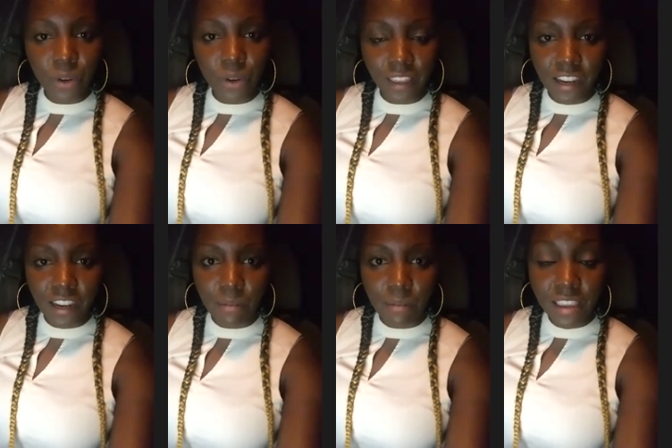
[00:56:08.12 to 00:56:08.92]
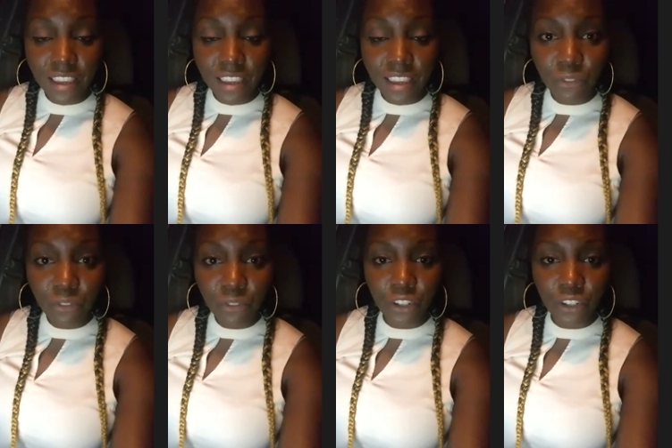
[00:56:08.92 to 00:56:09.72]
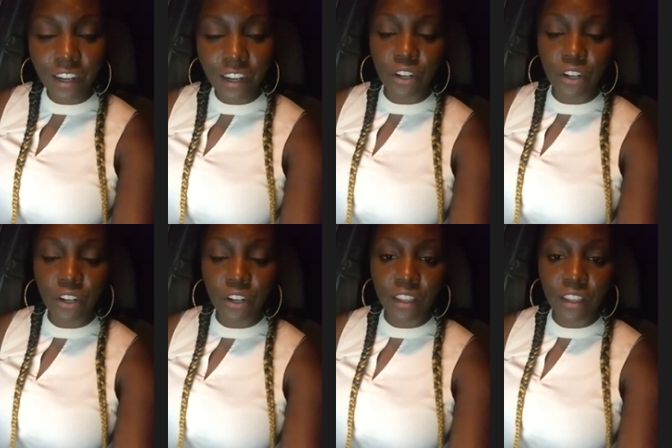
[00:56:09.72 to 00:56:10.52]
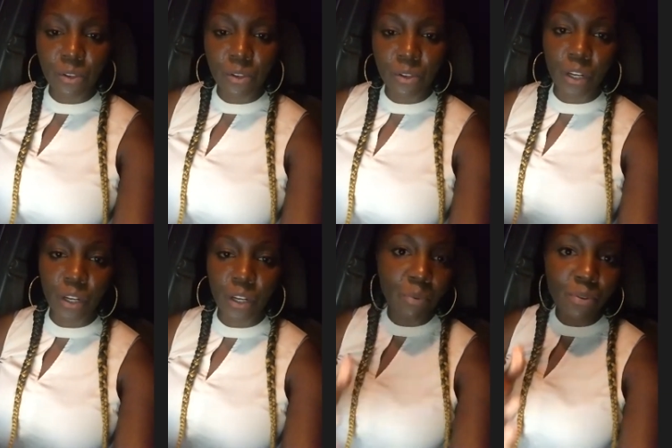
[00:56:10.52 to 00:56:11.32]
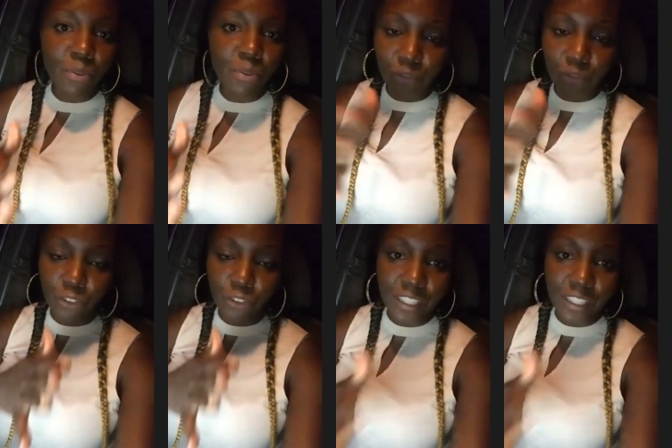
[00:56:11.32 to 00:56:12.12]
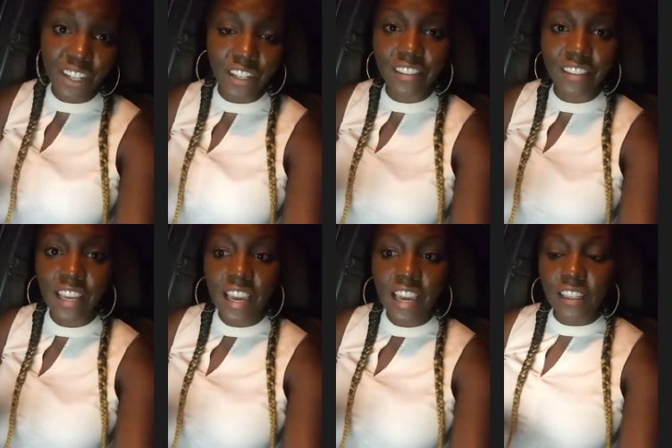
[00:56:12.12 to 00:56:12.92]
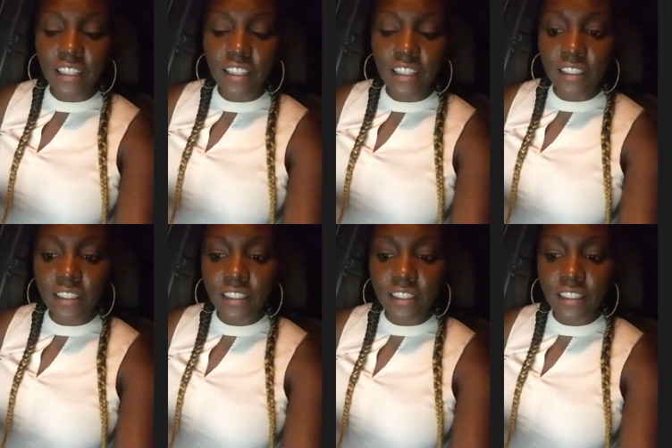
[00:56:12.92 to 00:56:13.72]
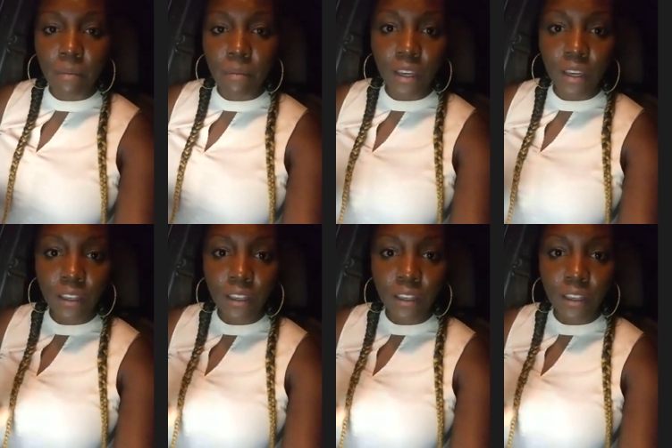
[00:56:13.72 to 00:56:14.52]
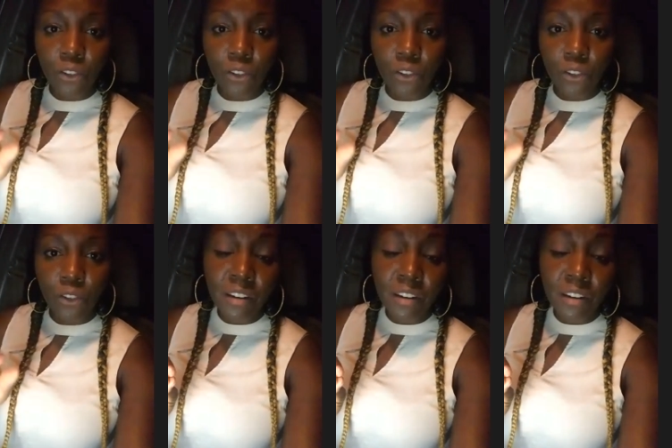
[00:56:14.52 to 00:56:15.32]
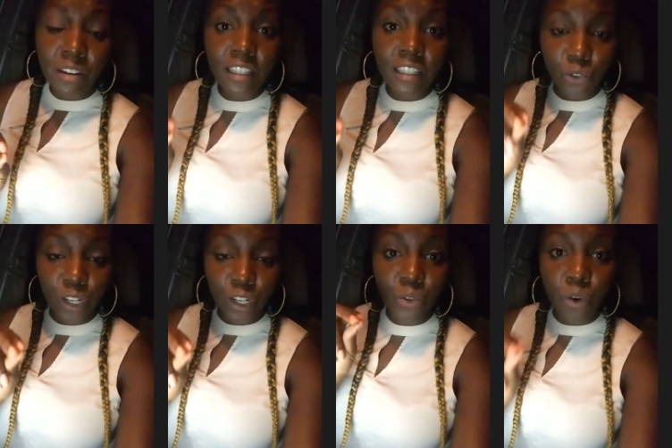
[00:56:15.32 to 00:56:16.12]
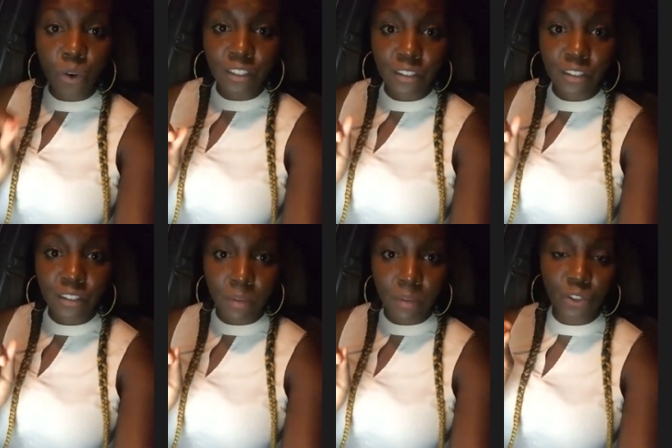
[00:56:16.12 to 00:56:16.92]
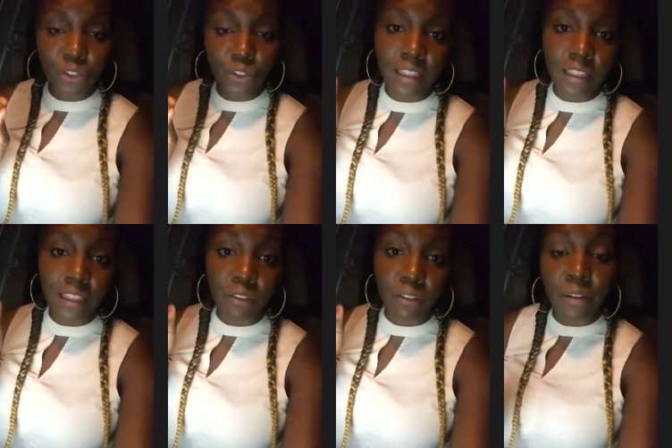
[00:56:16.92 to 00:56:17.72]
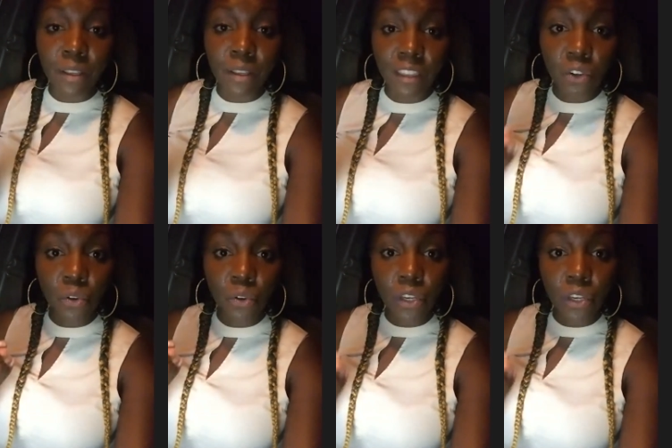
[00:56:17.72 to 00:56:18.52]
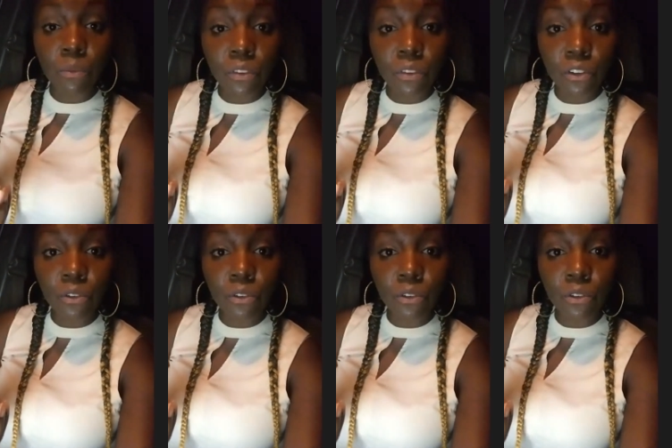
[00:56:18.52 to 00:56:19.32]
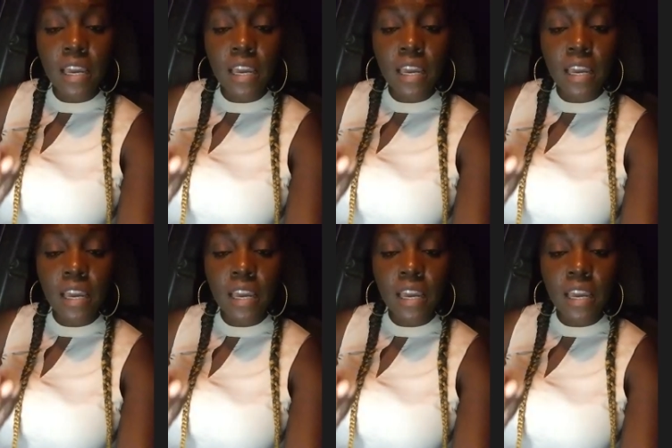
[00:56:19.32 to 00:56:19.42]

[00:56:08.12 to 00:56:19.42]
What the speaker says: about when they come in for a therapeutic process or for sessions is your therapist is going to want to make sure that the environment they create with you